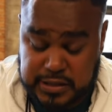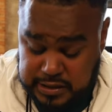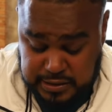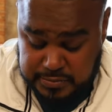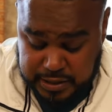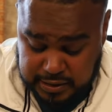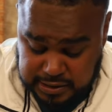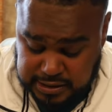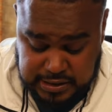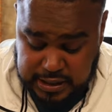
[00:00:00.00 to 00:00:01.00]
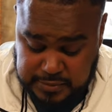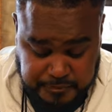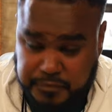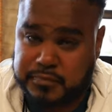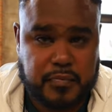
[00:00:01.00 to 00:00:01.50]
is about, this
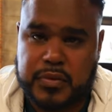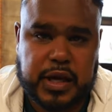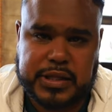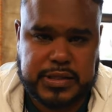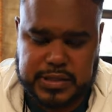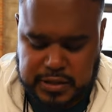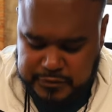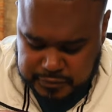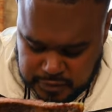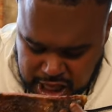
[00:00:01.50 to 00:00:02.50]
ain't nothing tough.